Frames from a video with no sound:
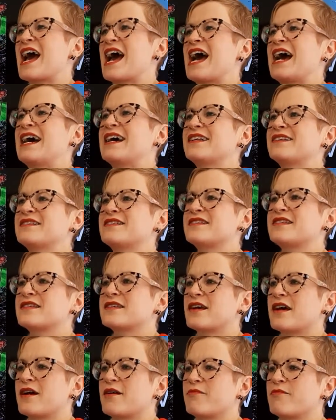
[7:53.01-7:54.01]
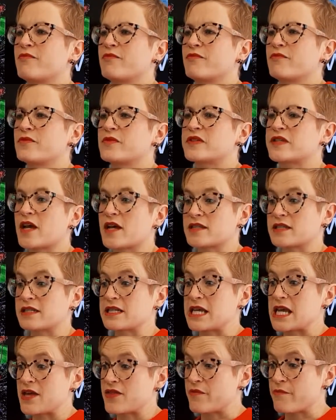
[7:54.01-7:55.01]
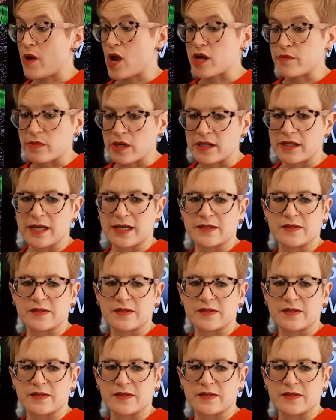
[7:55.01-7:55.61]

and certainly at the moment,